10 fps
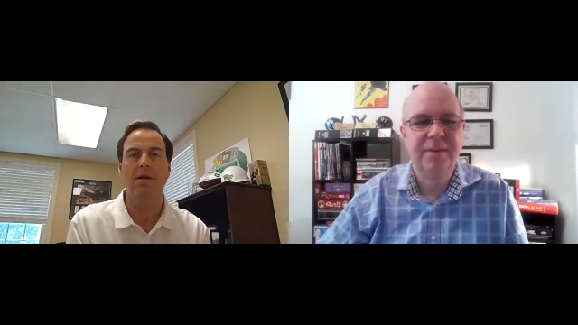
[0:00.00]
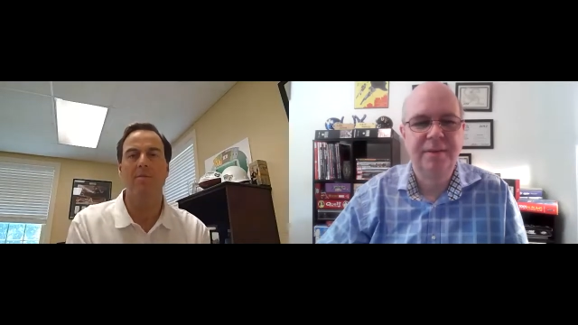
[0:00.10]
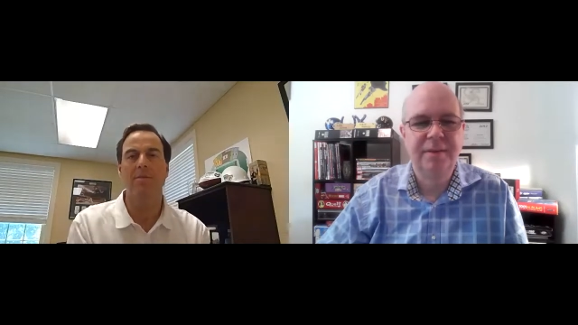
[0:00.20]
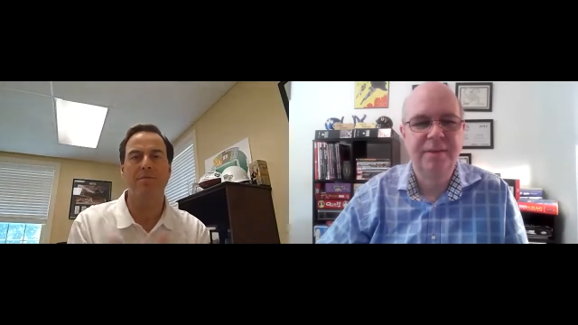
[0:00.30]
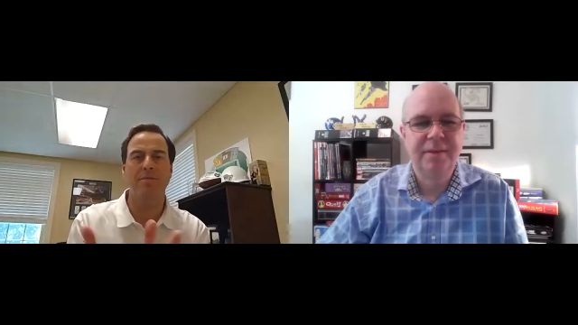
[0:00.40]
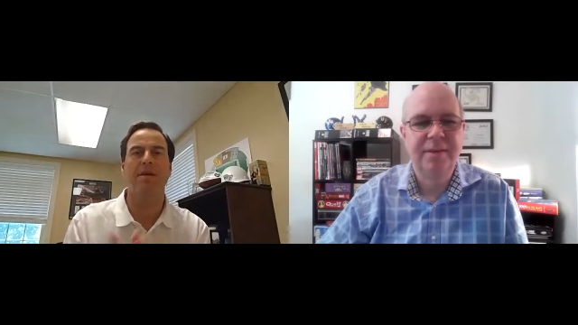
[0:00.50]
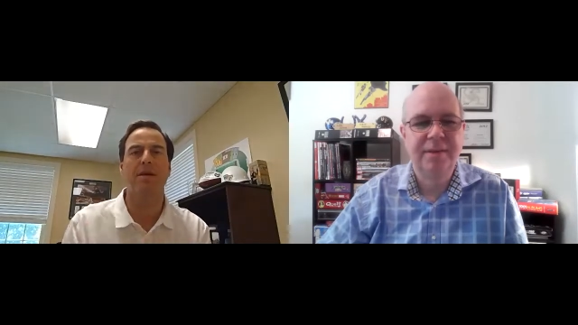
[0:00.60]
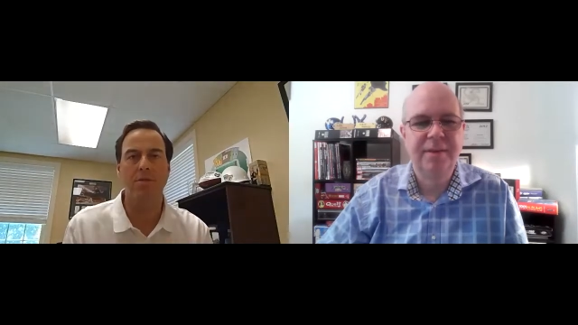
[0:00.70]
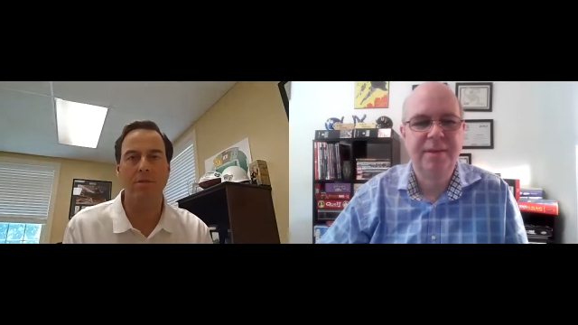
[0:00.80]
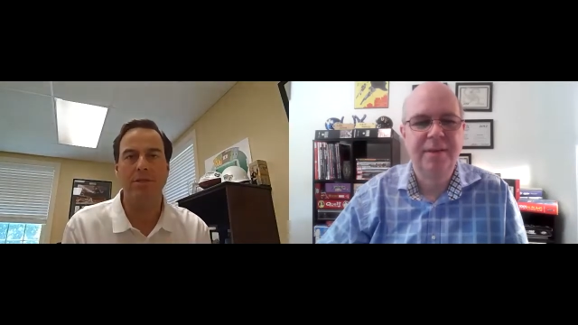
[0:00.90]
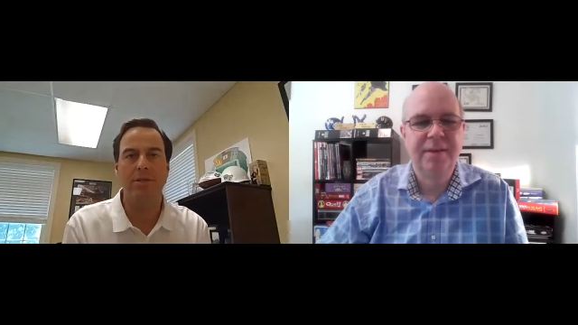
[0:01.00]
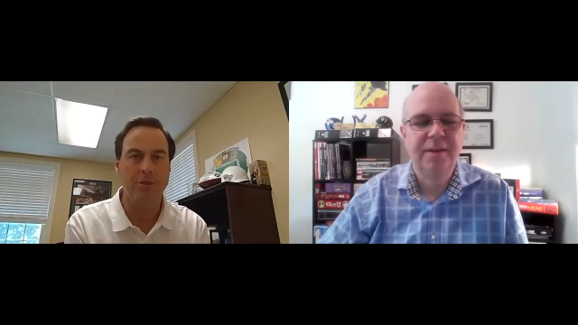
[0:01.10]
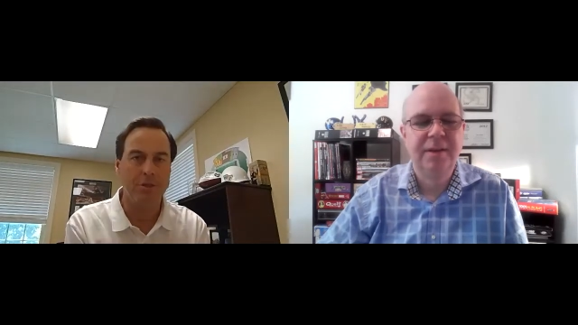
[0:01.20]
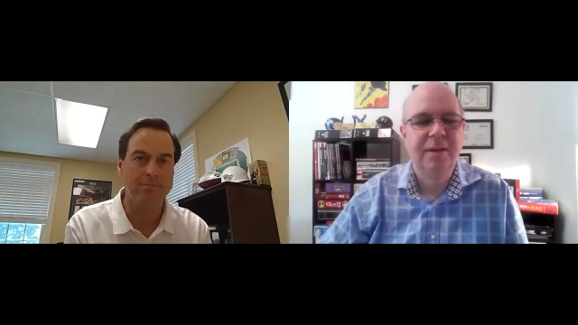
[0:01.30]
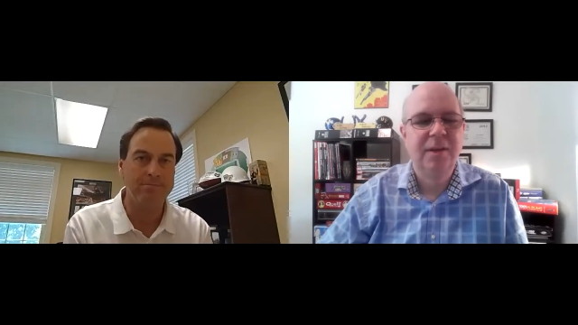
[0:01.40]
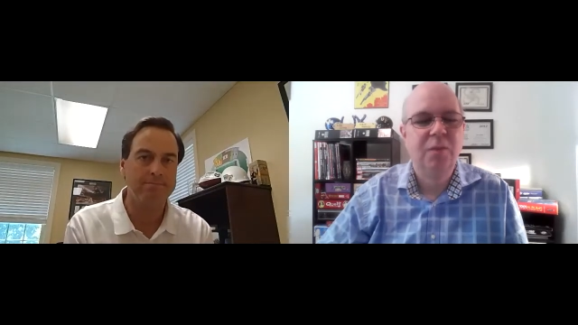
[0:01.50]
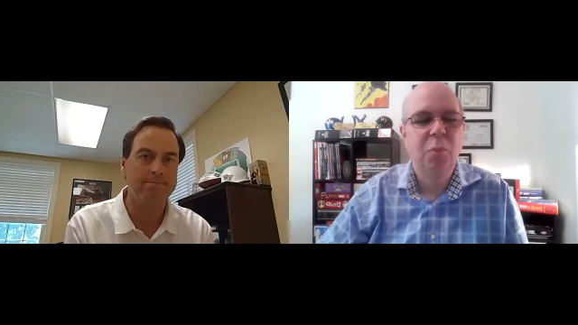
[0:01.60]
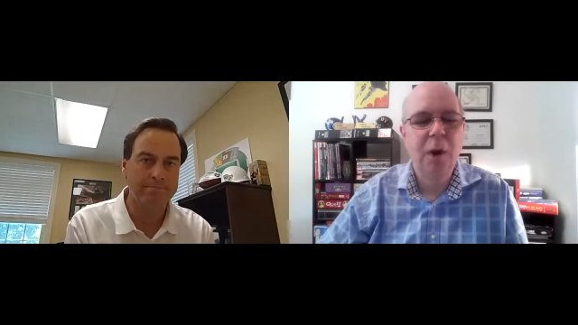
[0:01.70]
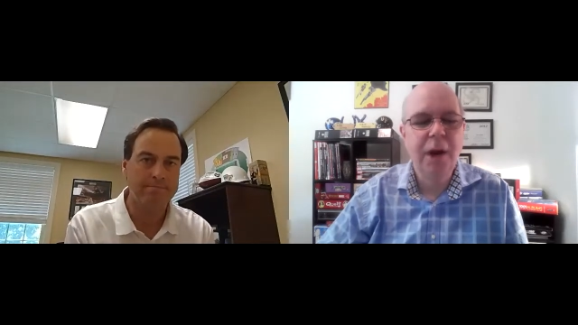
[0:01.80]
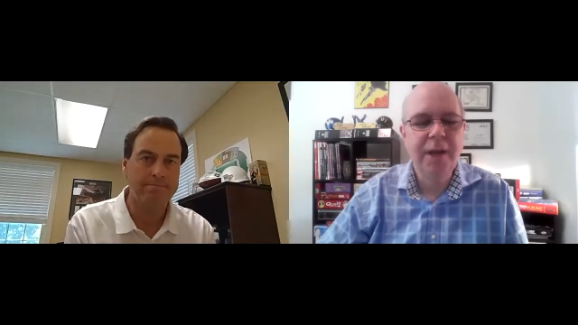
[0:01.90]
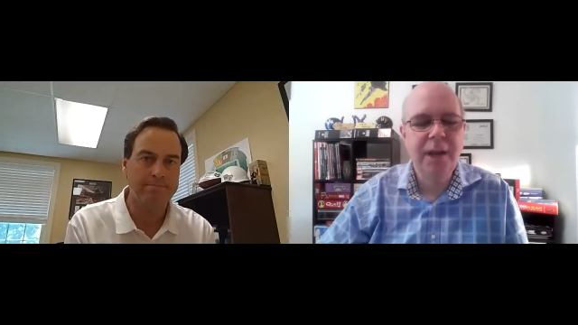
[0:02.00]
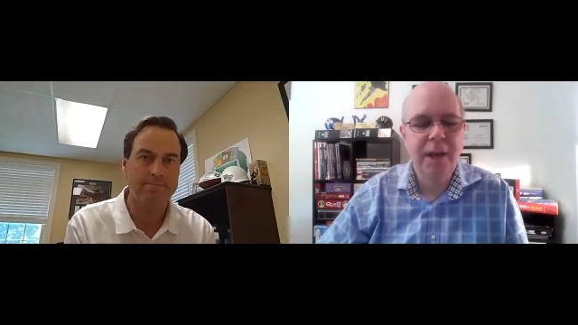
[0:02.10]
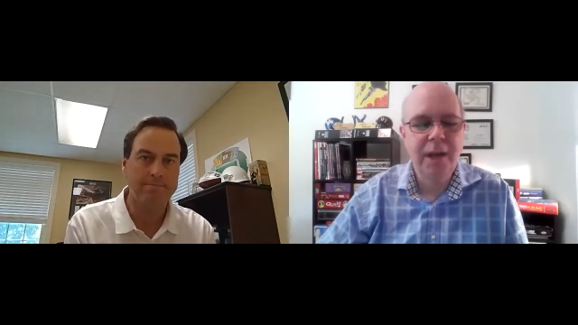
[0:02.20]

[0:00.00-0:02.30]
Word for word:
Speaker 1: this particular decision. What